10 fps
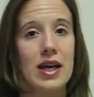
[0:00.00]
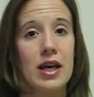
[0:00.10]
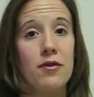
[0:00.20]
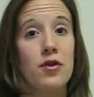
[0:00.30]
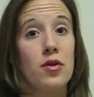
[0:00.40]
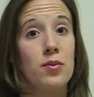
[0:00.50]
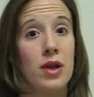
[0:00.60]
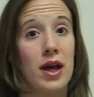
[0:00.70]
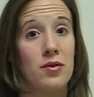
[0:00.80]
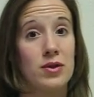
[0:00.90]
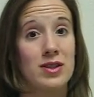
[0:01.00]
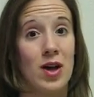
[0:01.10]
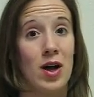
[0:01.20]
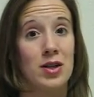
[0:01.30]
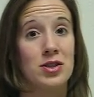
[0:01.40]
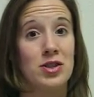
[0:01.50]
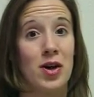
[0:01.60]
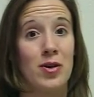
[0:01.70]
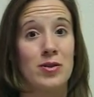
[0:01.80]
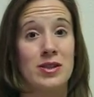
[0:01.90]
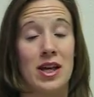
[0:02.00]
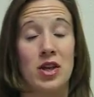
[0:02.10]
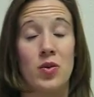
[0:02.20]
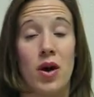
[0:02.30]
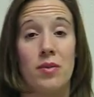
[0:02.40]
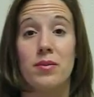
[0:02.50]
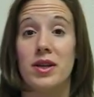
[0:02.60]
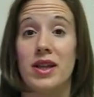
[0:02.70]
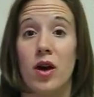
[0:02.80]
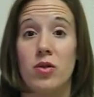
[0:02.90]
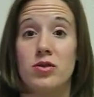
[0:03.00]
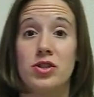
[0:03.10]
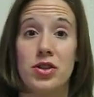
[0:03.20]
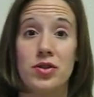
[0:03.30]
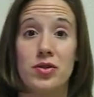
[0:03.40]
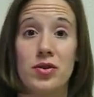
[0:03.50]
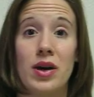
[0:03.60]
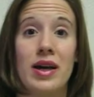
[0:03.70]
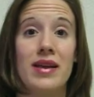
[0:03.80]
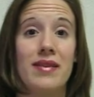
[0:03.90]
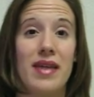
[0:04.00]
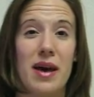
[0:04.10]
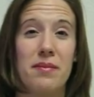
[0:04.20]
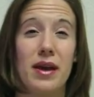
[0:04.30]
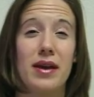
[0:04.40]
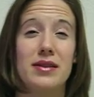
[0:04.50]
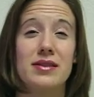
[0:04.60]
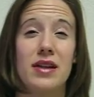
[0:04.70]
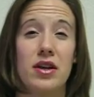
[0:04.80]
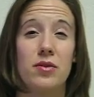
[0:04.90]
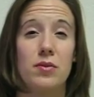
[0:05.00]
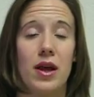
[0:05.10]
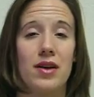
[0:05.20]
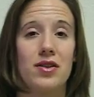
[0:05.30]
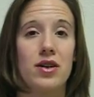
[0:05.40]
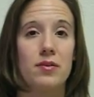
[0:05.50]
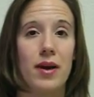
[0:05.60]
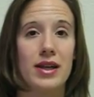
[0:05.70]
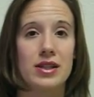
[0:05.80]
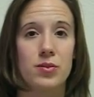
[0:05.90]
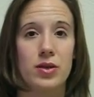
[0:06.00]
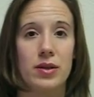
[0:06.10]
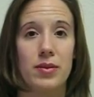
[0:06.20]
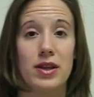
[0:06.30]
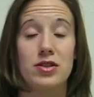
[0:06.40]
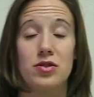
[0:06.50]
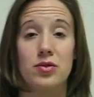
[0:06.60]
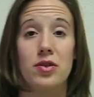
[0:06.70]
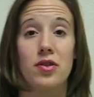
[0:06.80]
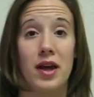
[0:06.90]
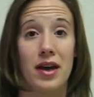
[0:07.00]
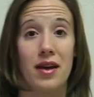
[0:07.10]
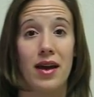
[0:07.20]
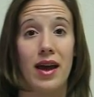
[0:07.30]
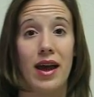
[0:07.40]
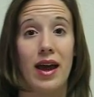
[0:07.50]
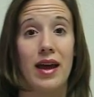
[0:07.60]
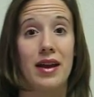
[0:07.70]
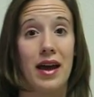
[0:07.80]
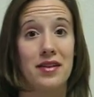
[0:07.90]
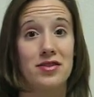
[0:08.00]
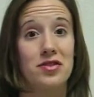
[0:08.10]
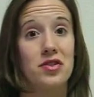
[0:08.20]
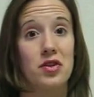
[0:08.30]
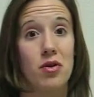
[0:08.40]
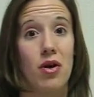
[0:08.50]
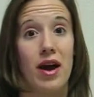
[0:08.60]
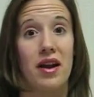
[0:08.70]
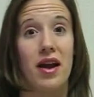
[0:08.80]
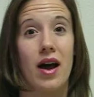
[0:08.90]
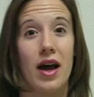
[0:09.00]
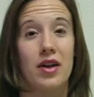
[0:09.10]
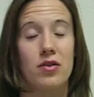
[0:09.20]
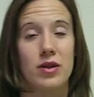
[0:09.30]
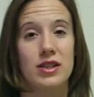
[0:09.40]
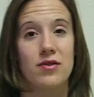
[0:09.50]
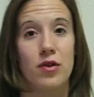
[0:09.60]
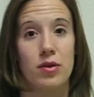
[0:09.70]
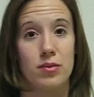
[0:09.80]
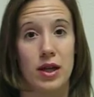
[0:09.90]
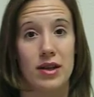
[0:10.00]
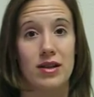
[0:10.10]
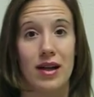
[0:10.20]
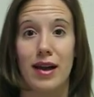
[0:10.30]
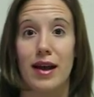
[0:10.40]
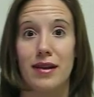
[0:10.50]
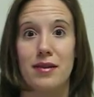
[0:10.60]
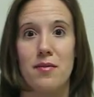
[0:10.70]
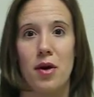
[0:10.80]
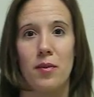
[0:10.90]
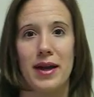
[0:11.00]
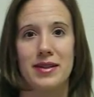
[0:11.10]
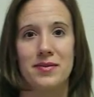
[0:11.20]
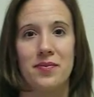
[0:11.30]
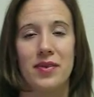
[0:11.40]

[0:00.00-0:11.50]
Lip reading: If your blood result shows that you are below 2, that means that your blood could possibly be too thick, and hence you are at a higher risk for a blood clot at the moment.